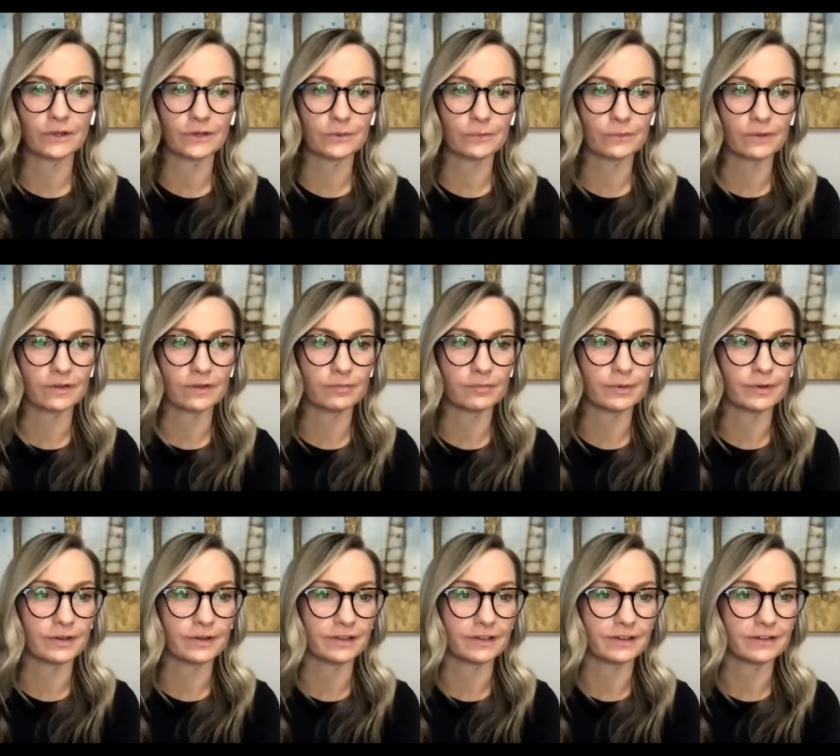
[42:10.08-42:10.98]
a very good way of
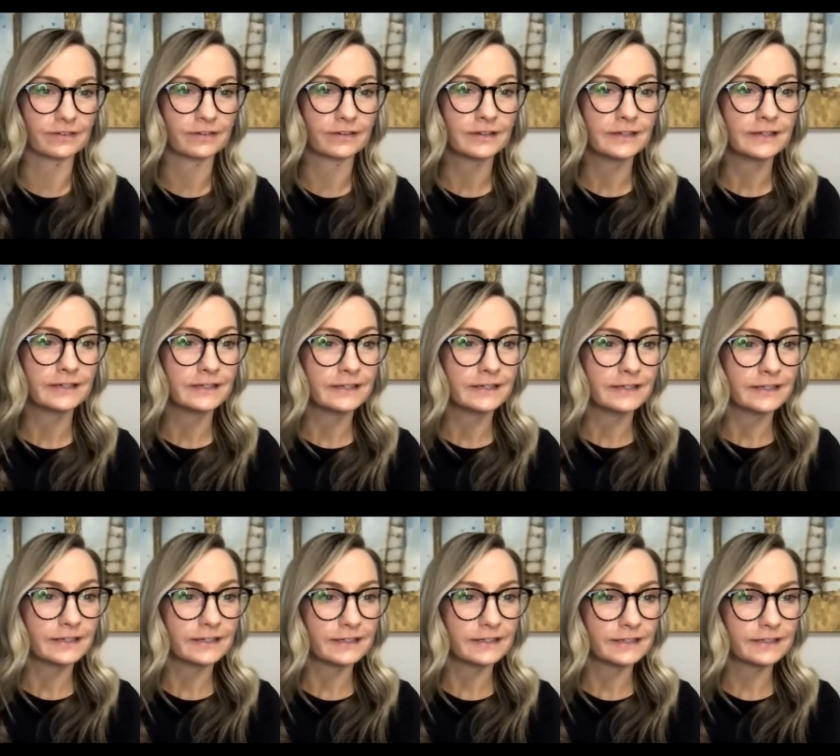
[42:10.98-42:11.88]
putting it.
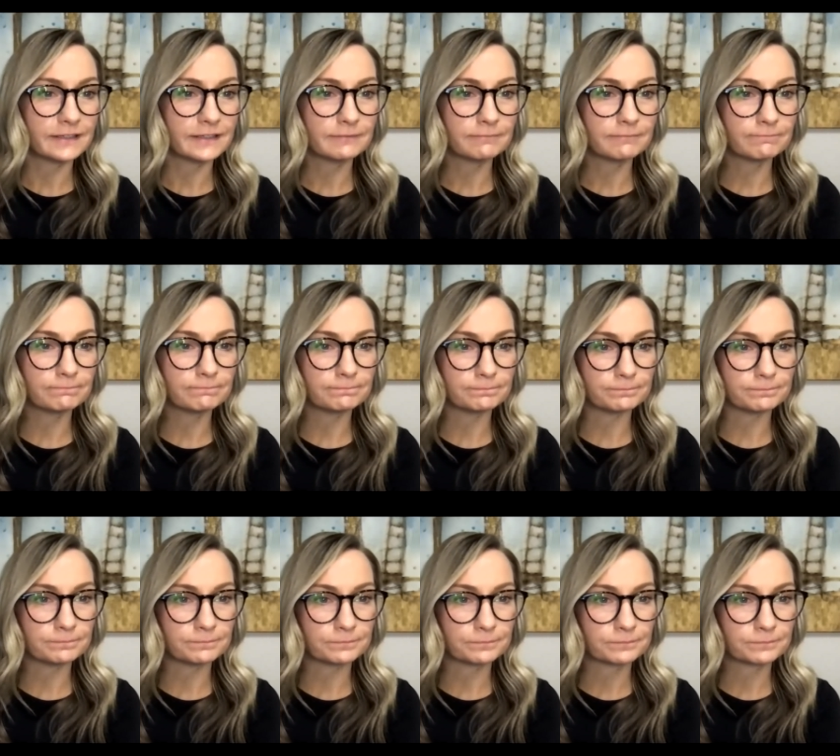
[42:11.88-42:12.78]
So
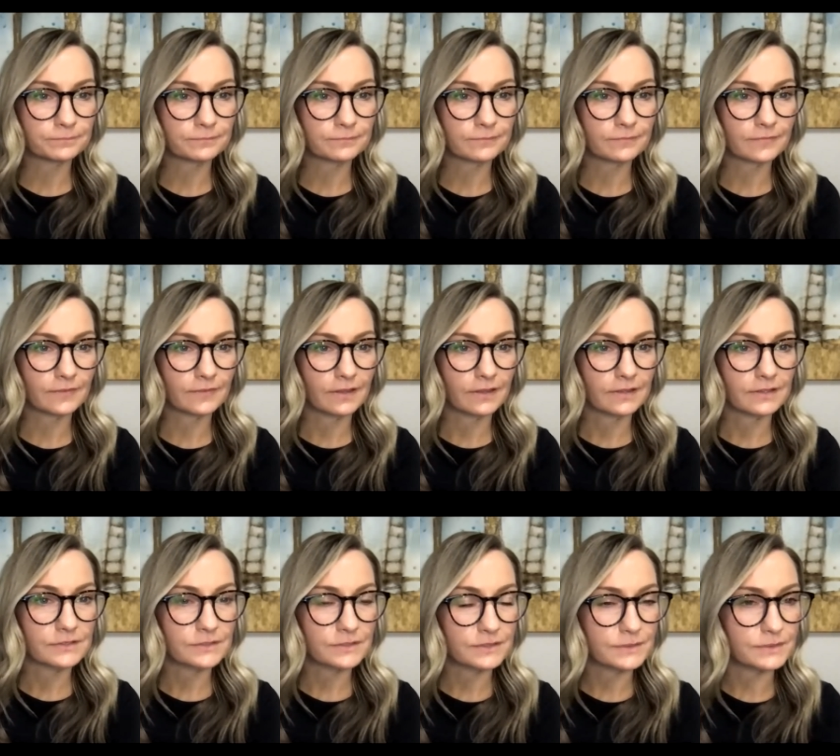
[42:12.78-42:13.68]

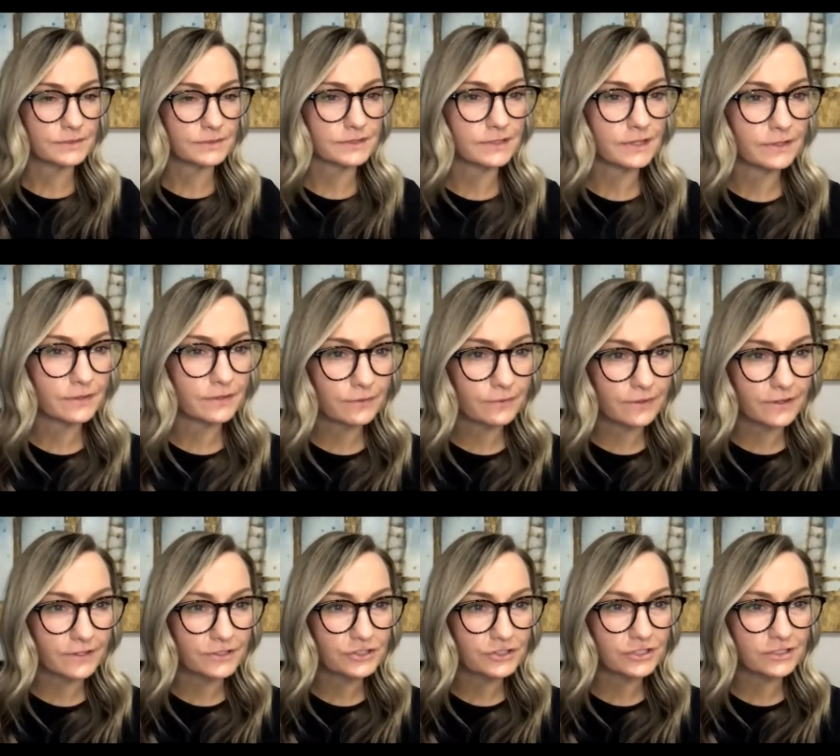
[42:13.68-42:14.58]
this is another
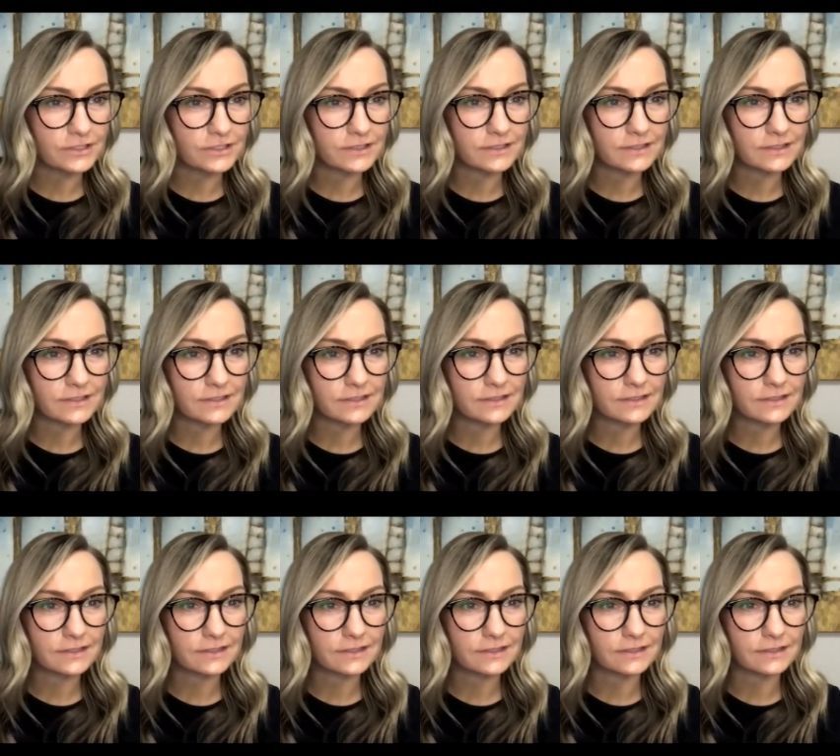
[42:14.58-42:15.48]
question.
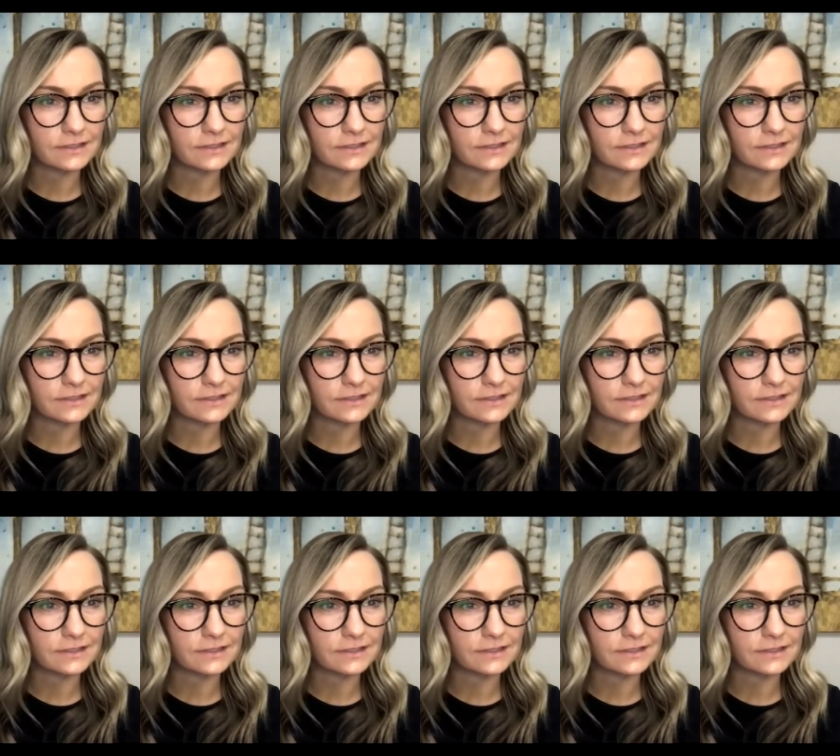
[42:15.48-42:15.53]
